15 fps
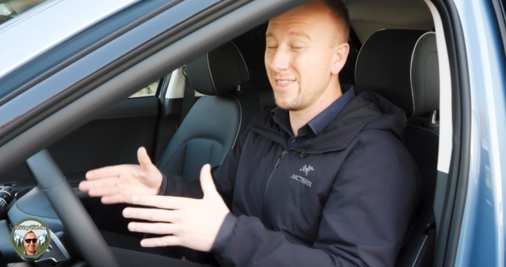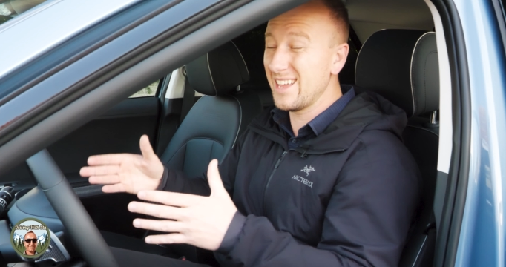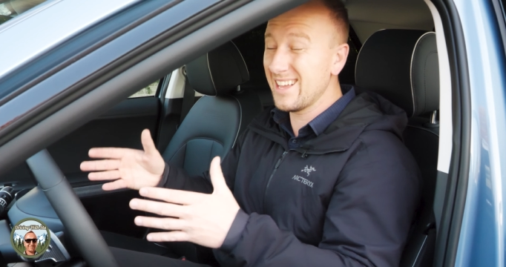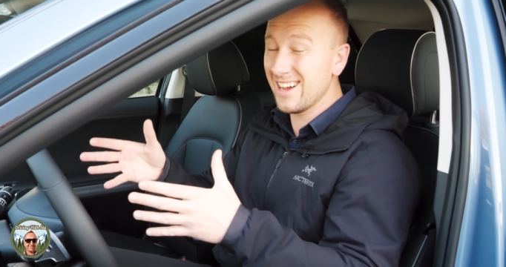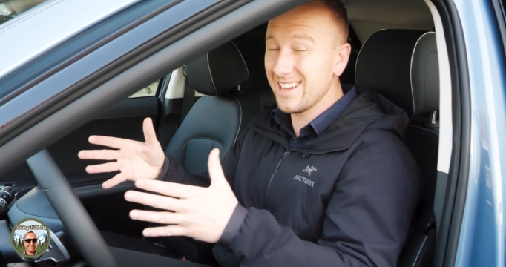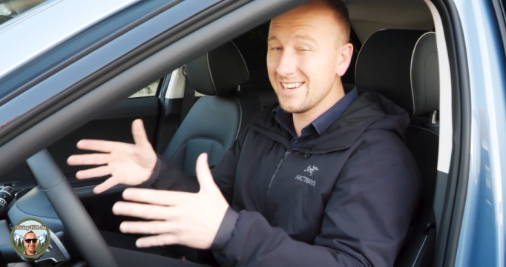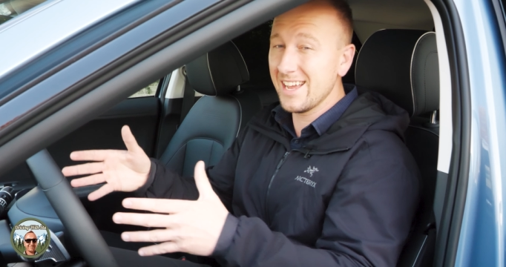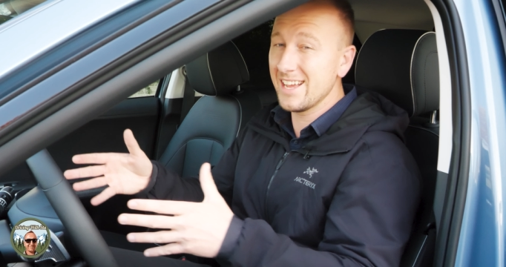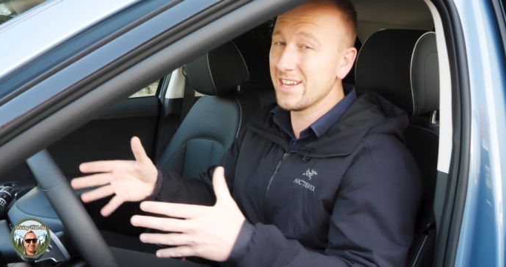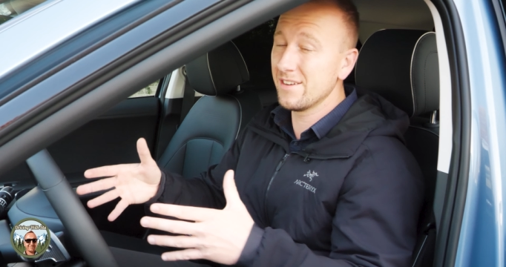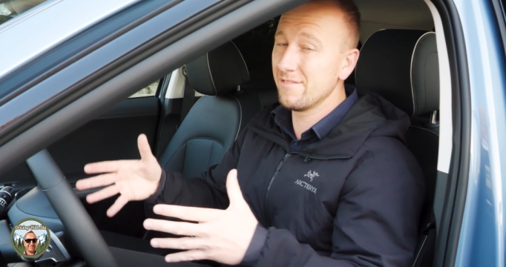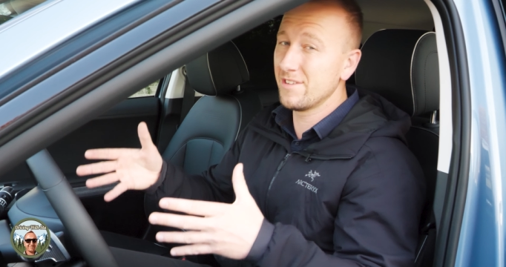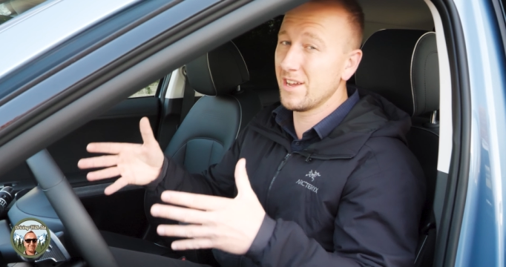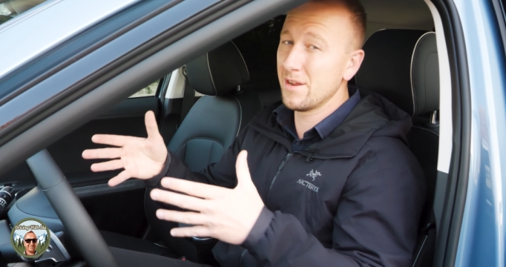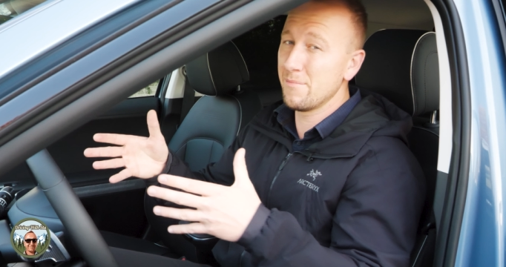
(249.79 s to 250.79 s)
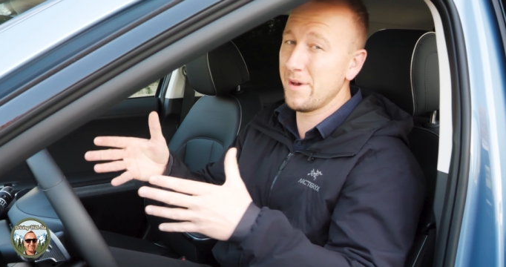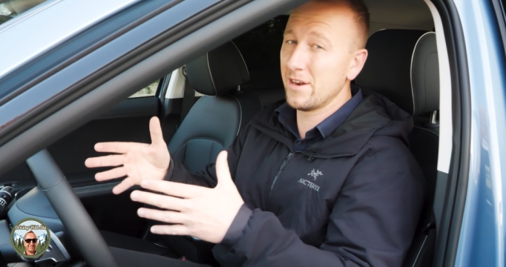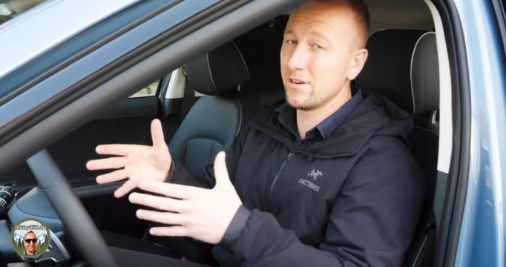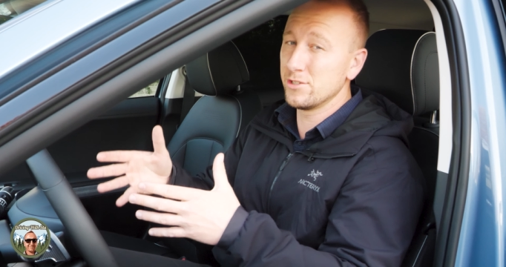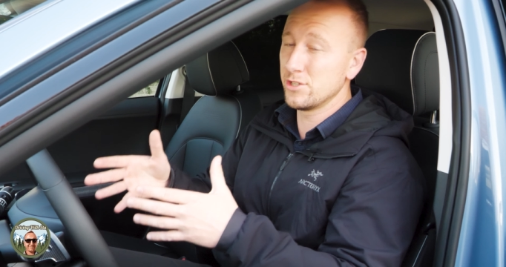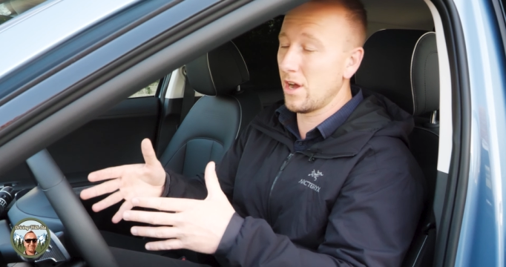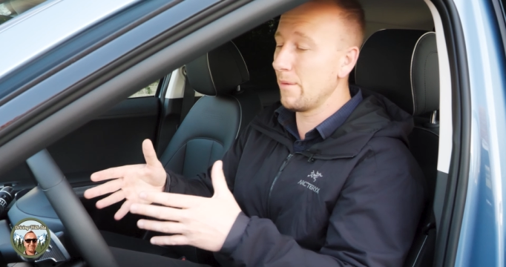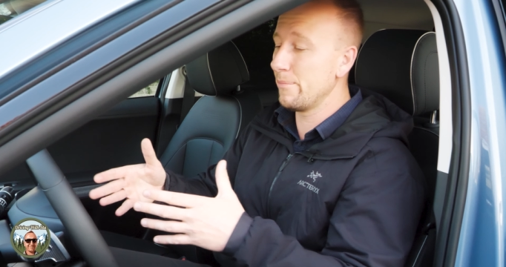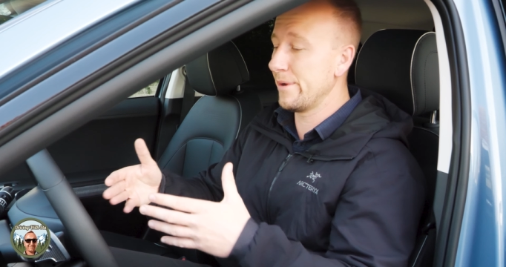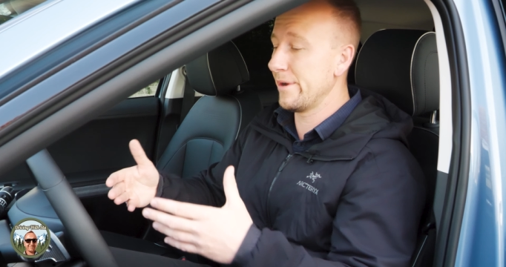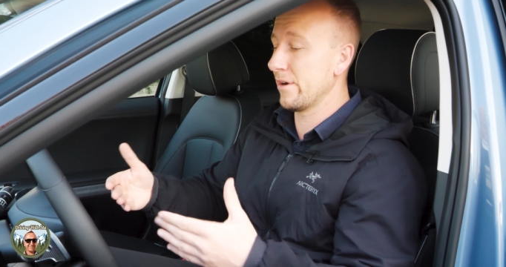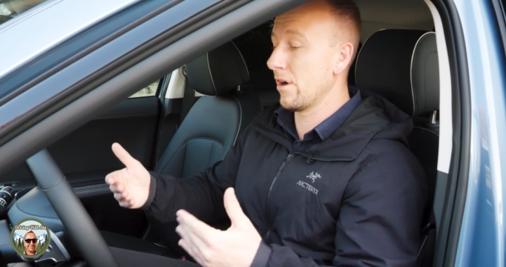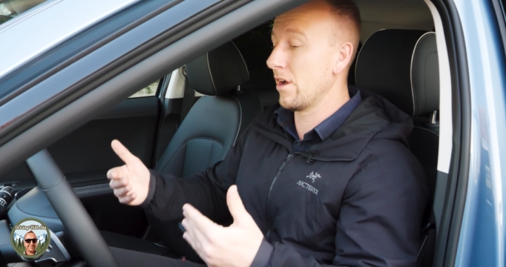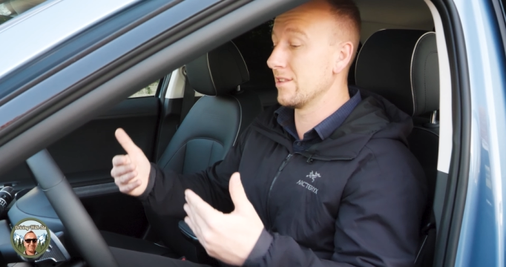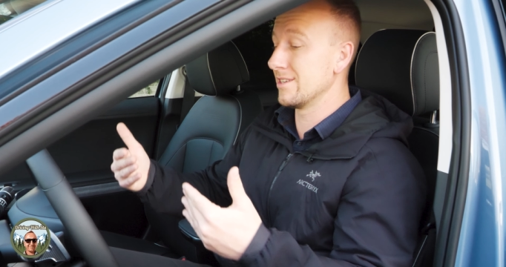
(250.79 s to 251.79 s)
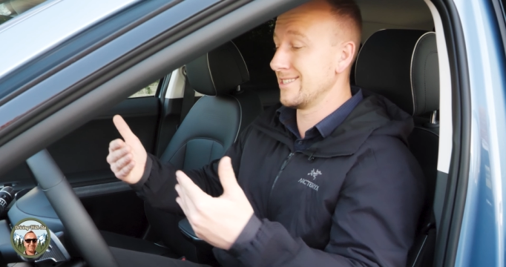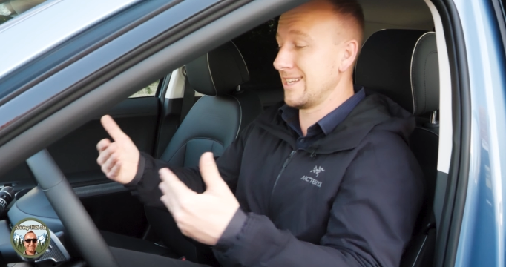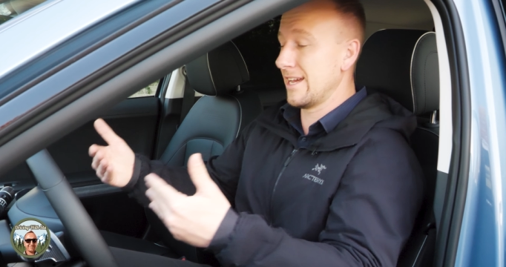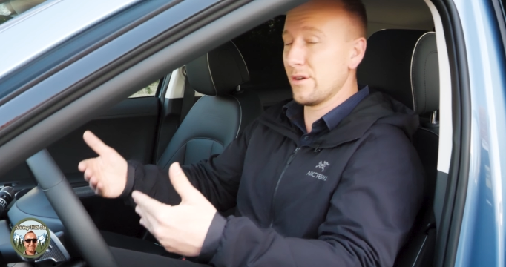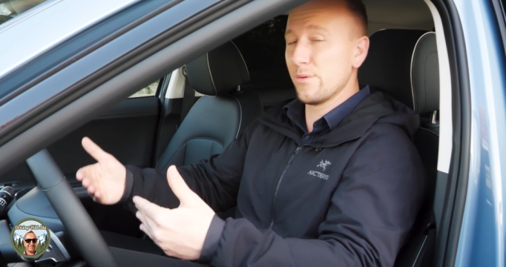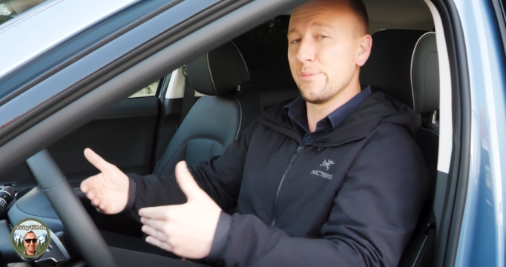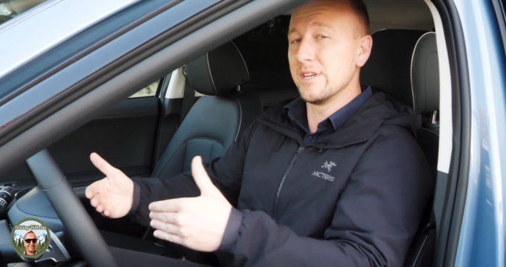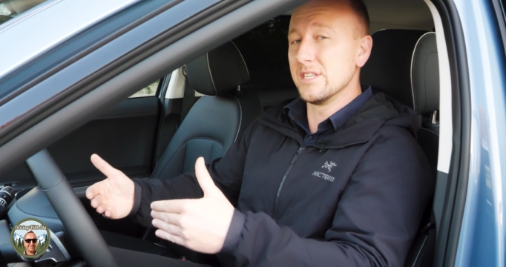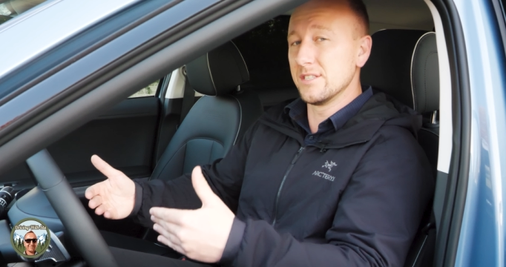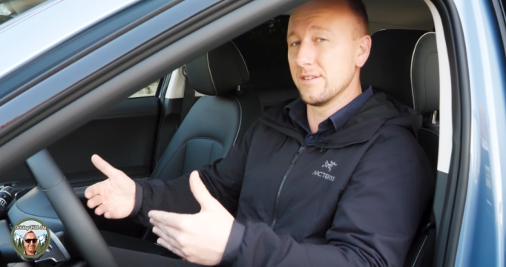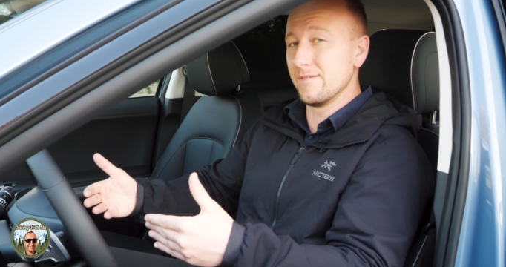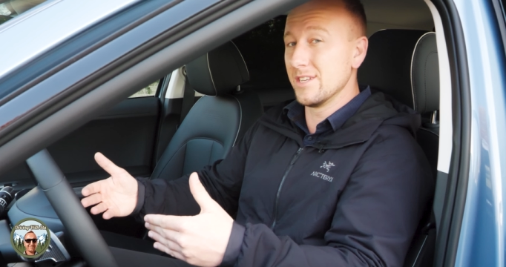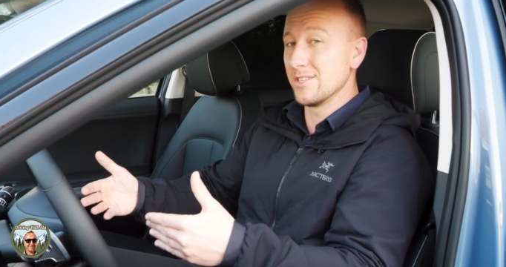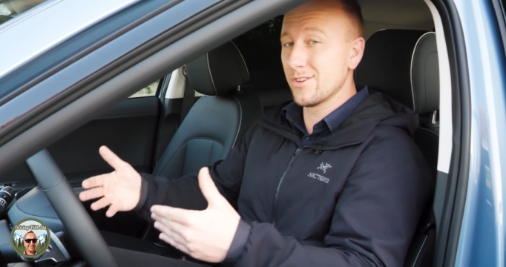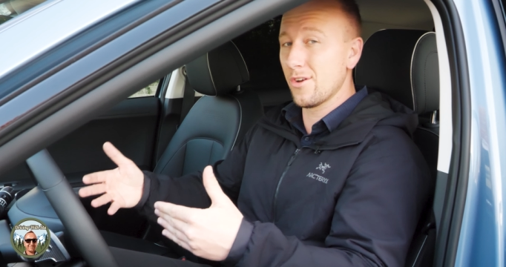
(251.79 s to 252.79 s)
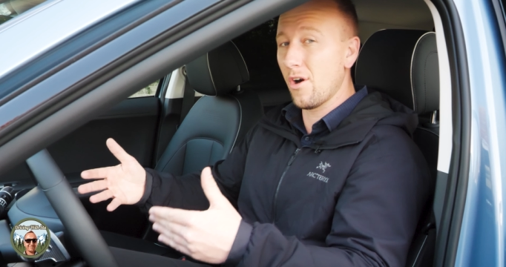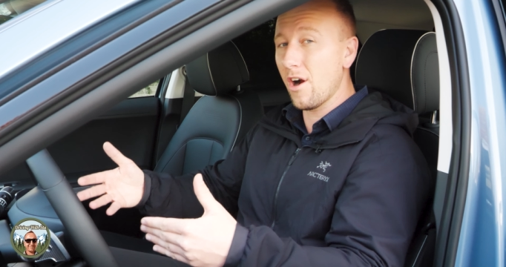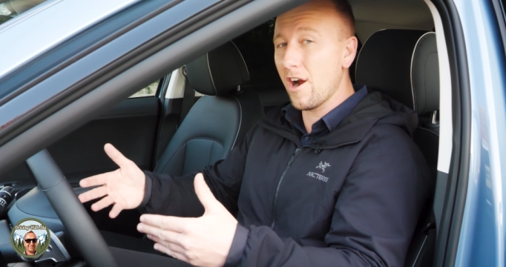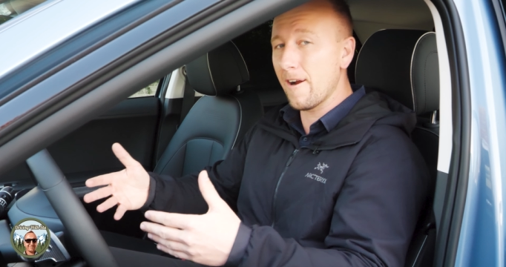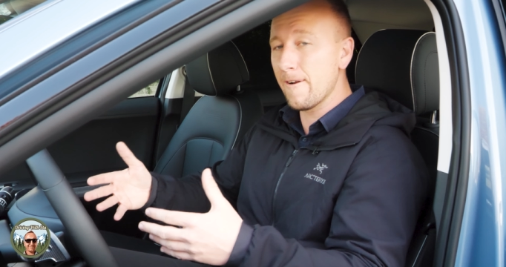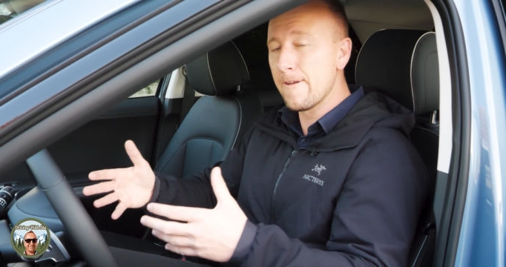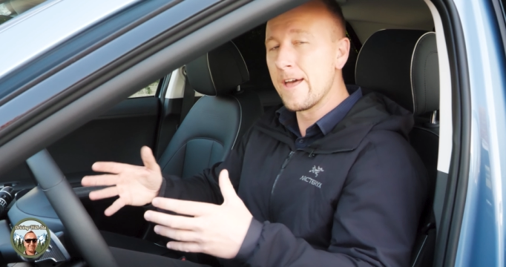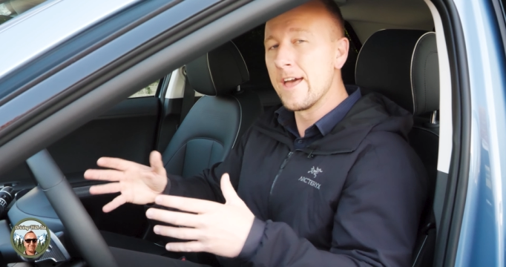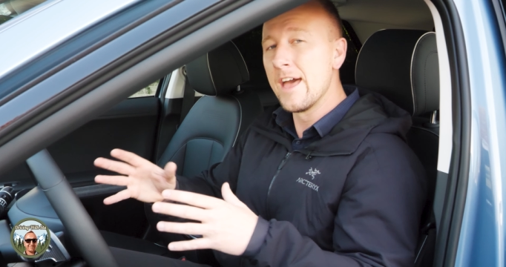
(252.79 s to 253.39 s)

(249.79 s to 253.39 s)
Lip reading: think Hyundai could have done a better job here on the centerpiece of this car,